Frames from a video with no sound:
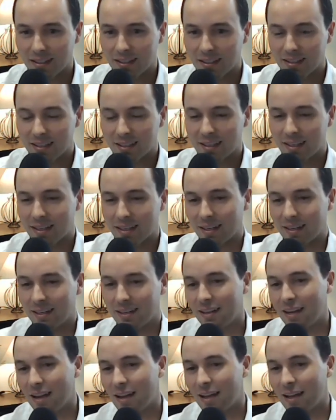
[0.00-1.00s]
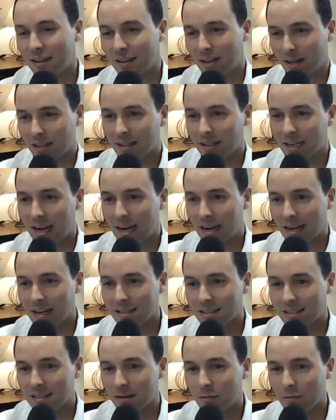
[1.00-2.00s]
Yeah. Luckily, I
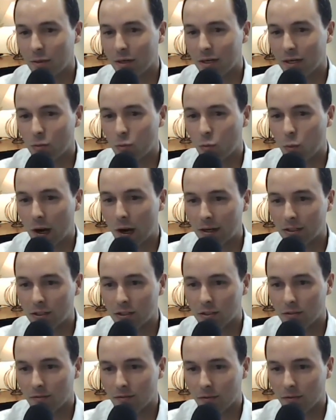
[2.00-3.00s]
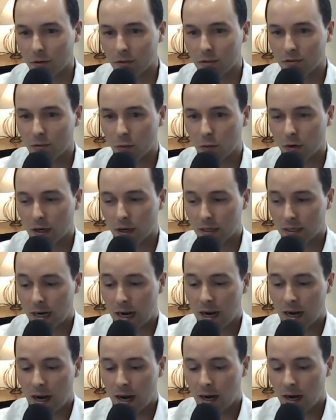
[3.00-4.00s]
had somebody watch the first 4.
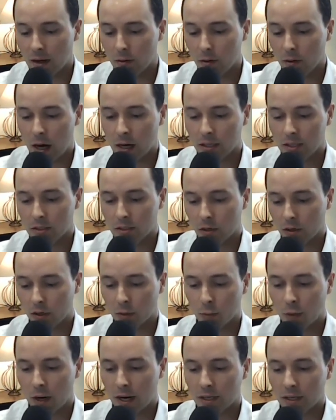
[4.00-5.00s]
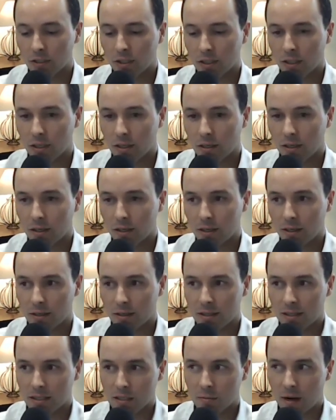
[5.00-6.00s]
I started watching.
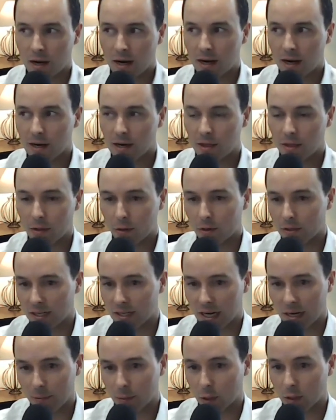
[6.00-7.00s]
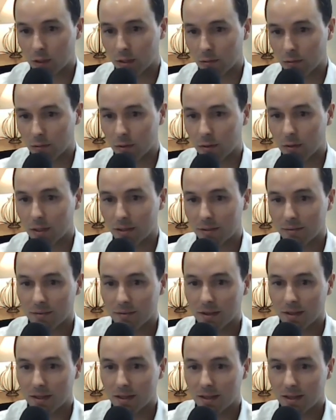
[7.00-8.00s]
This is my 3rd time going through it.
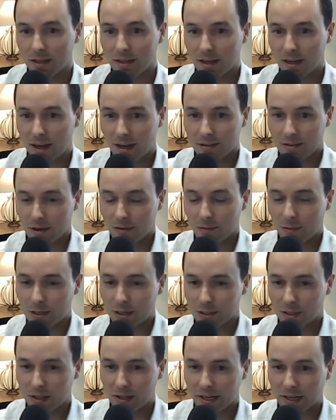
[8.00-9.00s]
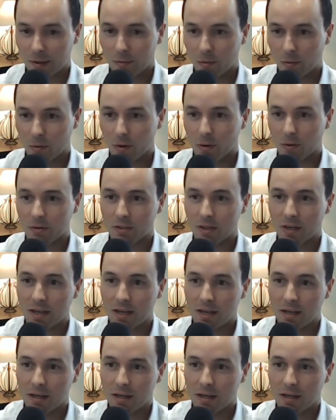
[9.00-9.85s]
So I've watched a lot of Game of Thrones.